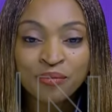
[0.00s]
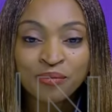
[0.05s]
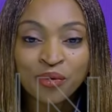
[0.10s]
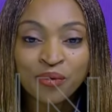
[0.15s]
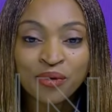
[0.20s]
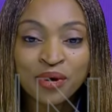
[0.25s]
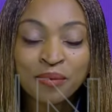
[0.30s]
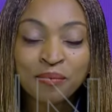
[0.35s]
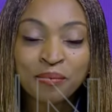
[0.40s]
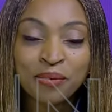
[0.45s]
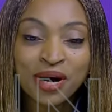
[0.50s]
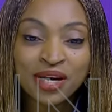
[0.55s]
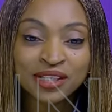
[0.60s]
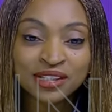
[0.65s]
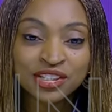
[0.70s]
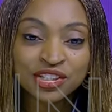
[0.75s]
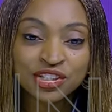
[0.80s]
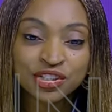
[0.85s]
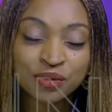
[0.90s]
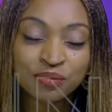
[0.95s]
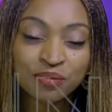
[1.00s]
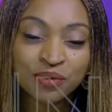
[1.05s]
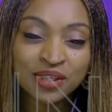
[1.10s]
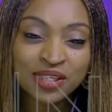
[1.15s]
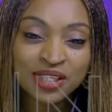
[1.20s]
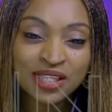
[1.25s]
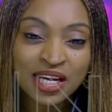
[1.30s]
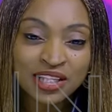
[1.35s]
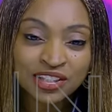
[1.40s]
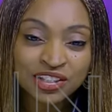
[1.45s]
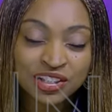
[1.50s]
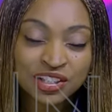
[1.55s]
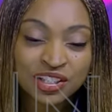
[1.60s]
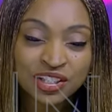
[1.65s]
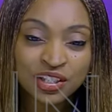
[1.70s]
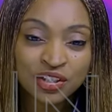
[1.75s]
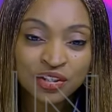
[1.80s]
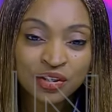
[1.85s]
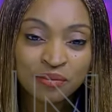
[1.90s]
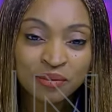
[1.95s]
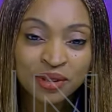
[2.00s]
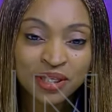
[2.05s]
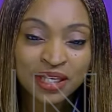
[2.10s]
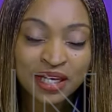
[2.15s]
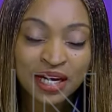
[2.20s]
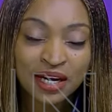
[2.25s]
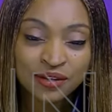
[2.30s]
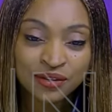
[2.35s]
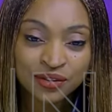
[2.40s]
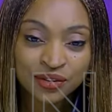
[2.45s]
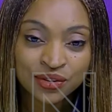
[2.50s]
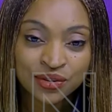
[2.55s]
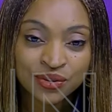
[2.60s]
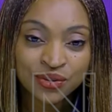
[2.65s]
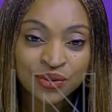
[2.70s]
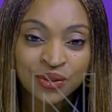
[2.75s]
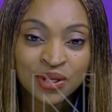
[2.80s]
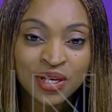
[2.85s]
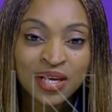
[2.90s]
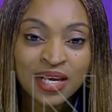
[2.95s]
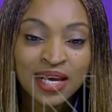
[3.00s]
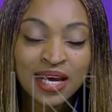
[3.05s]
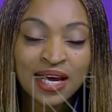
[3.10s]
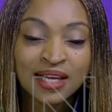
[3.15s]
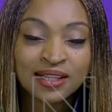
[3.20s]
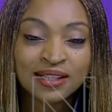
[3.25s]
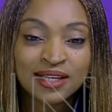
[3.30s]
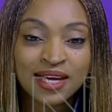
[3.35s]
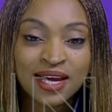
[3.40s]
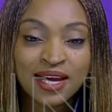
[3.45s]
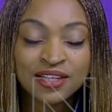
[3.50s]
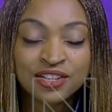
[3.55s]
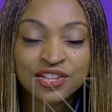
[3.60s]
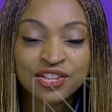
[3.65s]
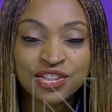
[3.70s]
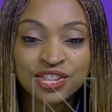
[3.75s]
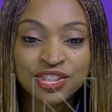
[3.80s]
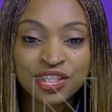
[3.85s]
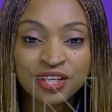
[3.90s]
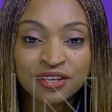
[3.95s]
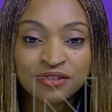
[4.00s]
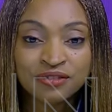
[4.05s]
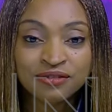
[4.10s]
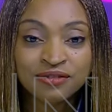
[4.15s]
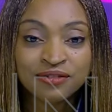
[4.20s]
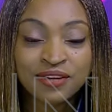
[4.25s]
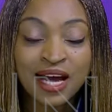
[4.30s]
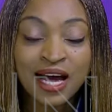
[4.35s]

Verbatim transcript: but we're in partnership with the National Economic Council and the NGF